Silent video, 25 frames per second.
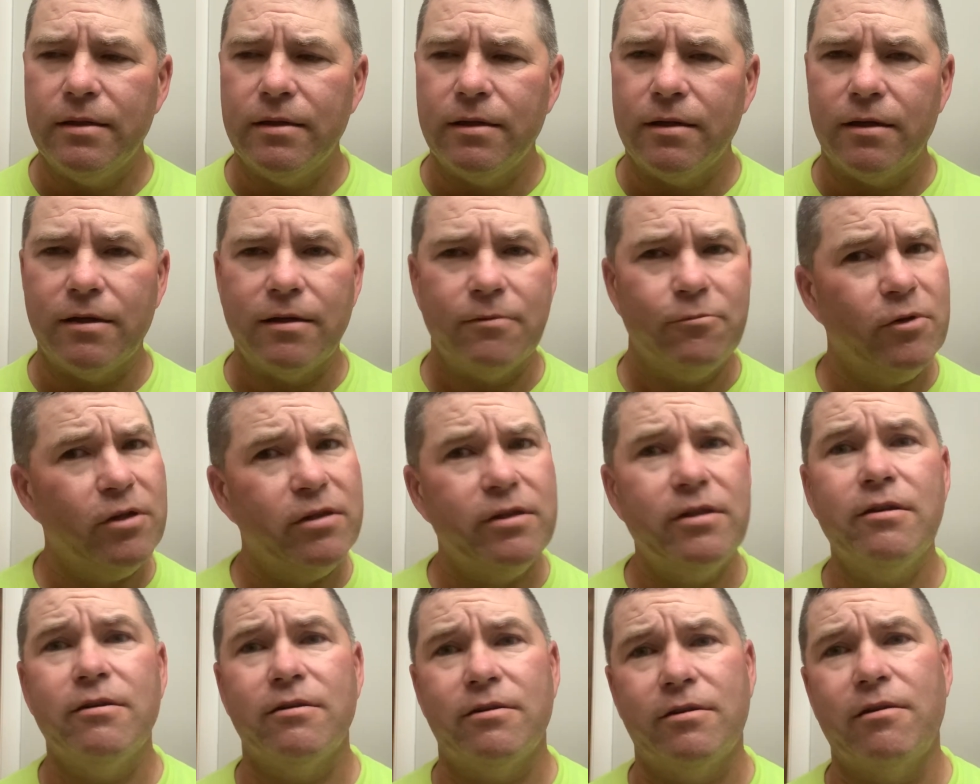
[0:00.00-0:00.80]
I'm with
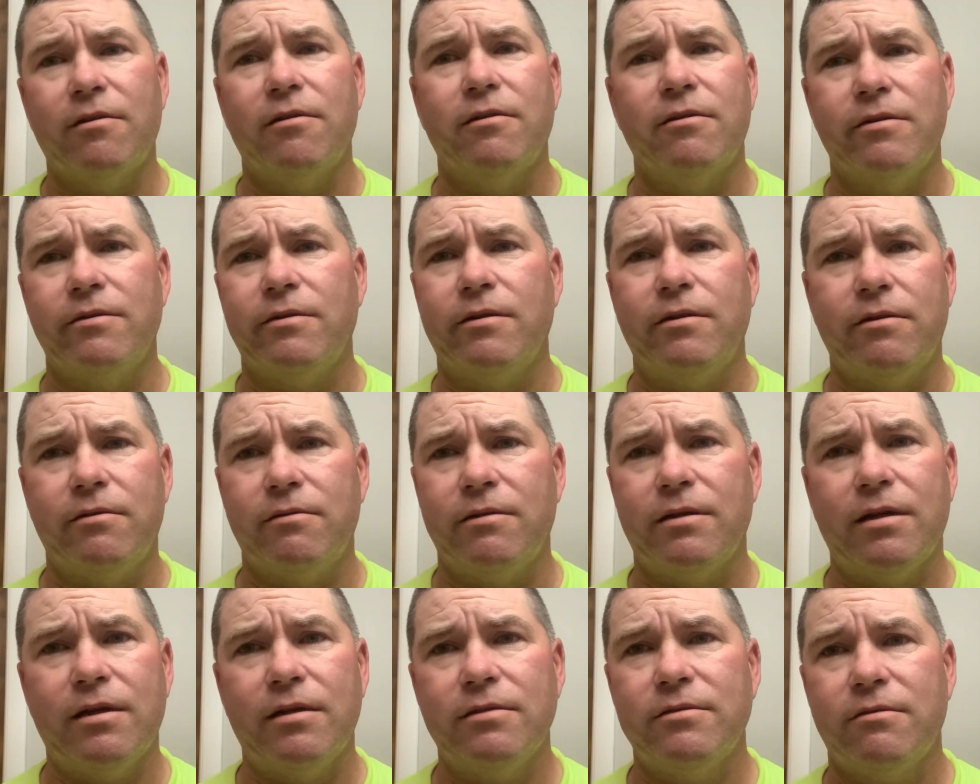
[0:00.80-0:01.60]
you on the Arko.
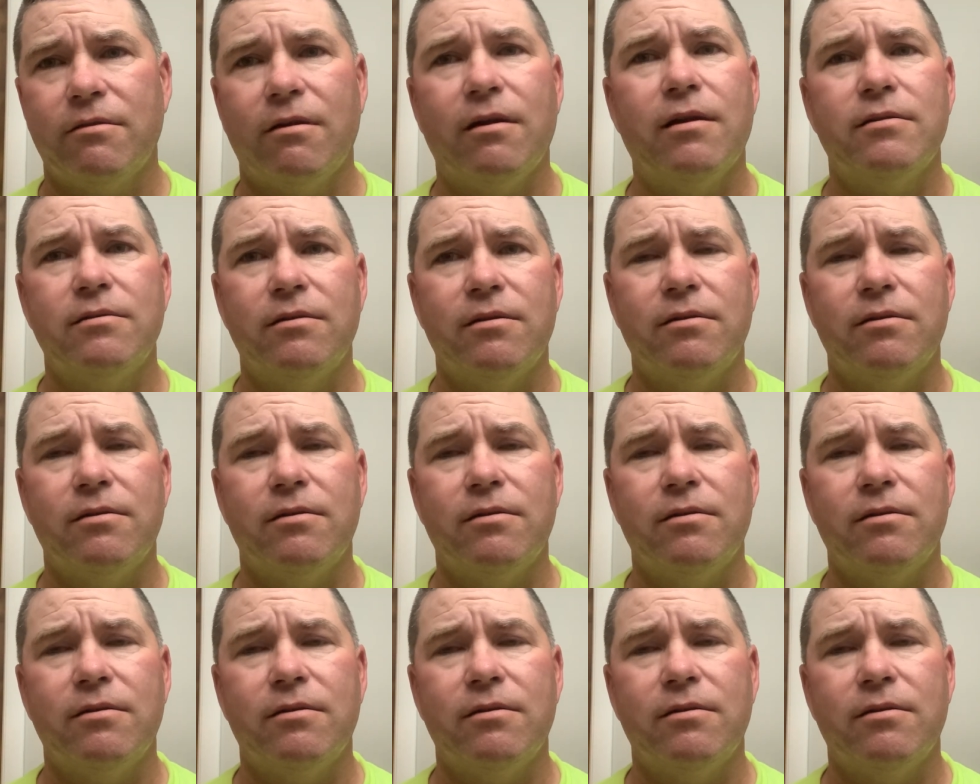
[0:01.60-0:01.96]
I tried the